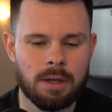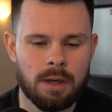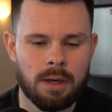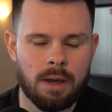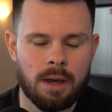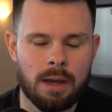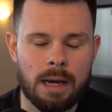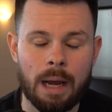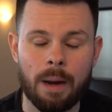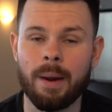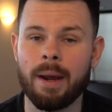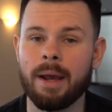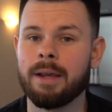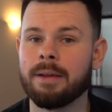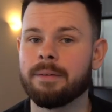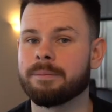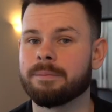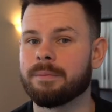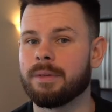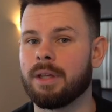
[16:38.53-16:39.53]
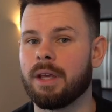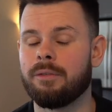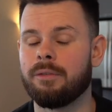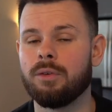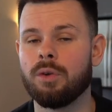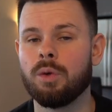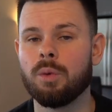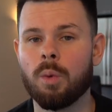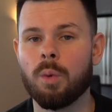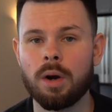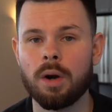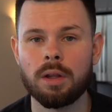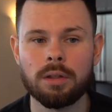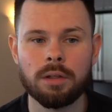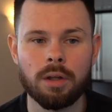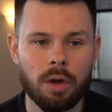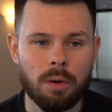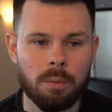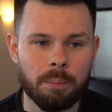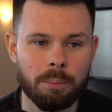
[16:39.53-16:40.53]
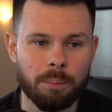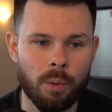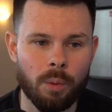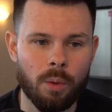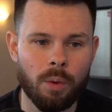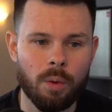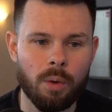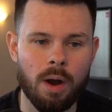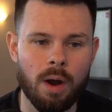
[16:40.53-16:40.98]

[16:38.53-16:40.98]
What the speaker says: Now, hey, if you want to learn more